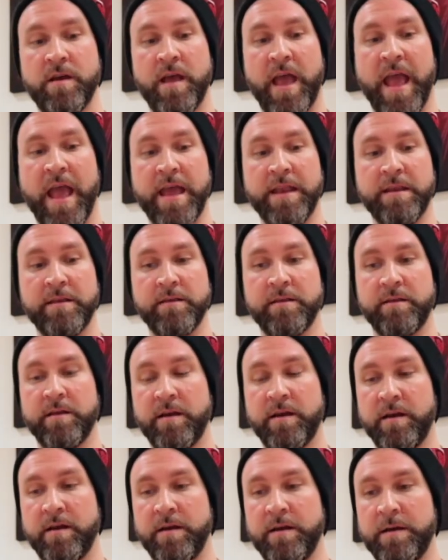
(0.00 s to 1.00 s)
and
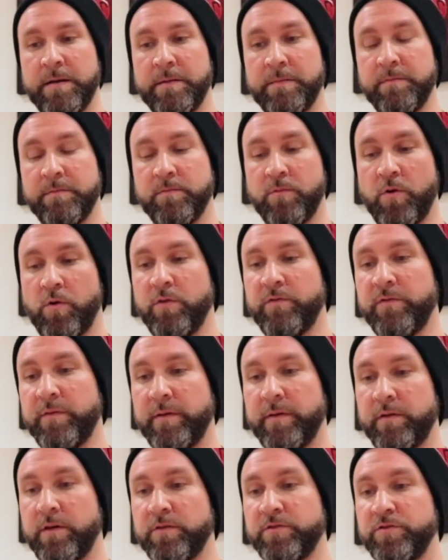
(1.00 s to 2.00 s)
um, all of them
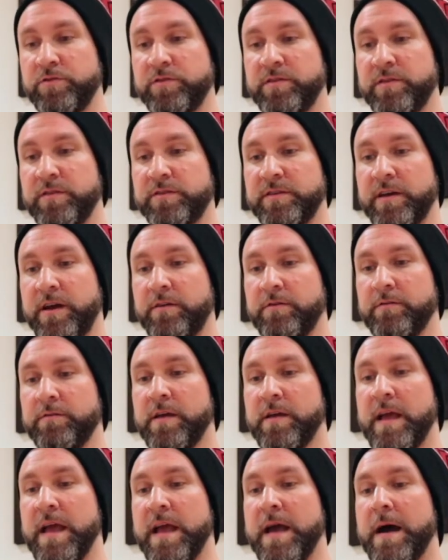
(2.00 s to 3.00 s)
have got juice in the title.
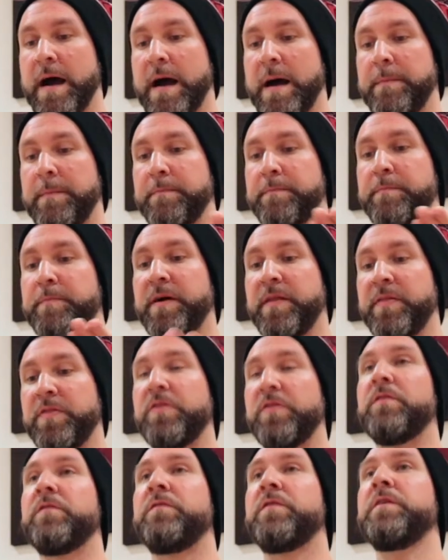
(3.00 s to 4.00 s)
Um, but
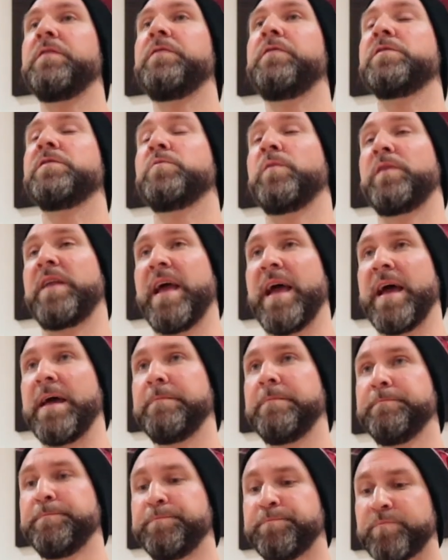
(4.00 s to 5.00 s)
the very first one I
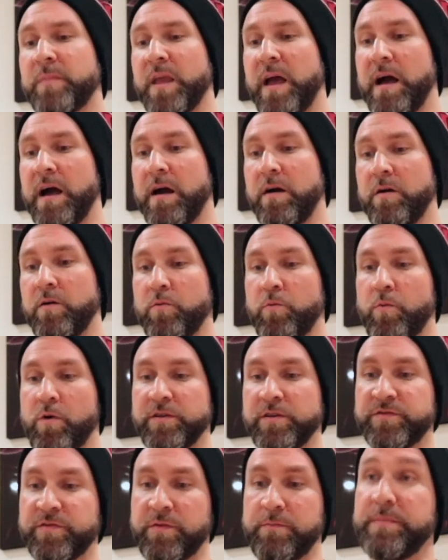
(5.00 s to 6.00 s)
had uh,
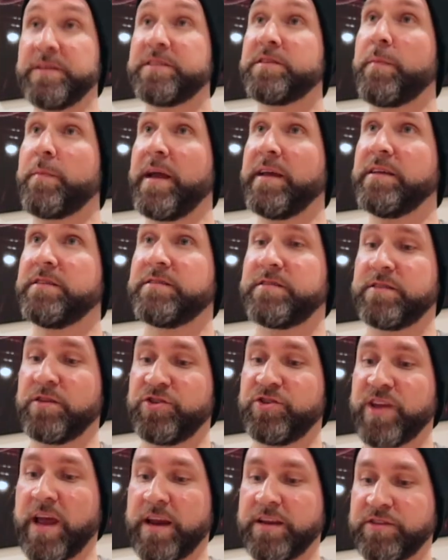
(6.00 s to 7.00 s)
was from Mr. Banks.
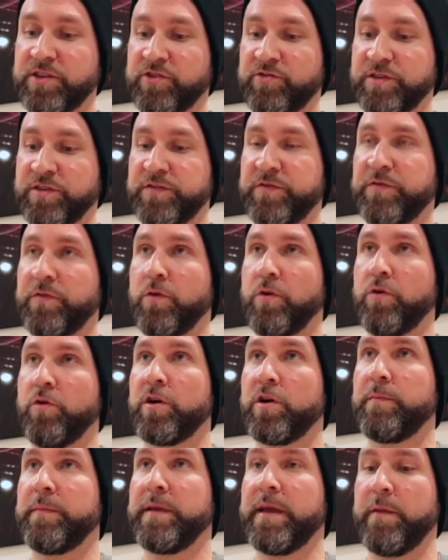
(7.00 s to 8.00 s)
Shout out to Chris for
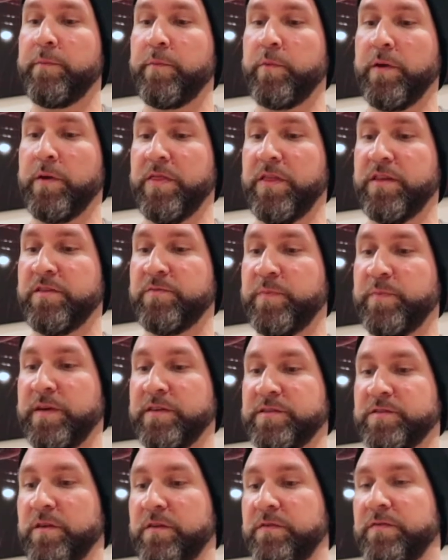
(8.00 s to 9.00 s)
hooking me up with this beer.
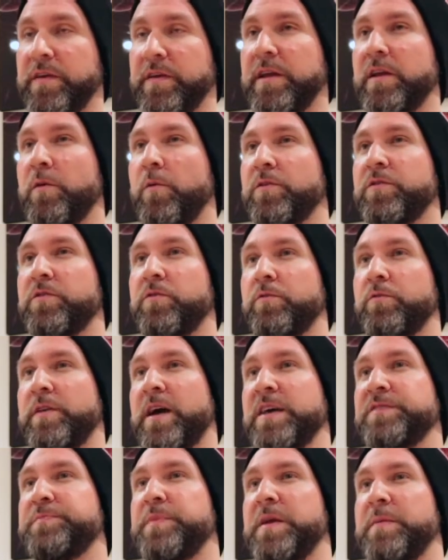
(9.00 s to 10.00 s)
So I figured I wanted to do a
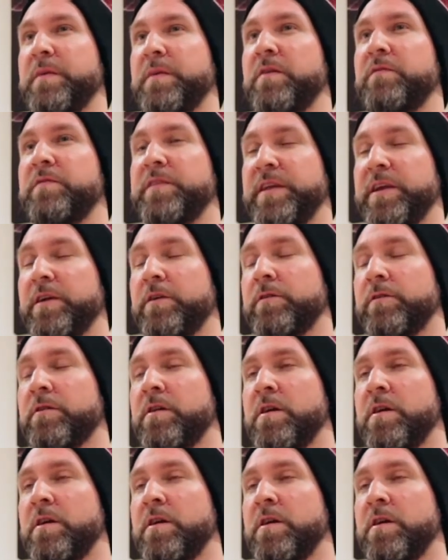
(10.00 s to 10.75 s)
nice beer mail video.